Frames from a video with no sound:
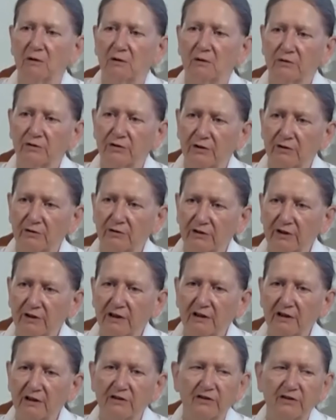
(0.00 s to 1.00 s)
also
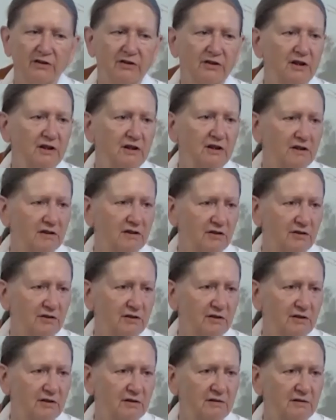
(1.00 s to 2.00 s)
renunciates.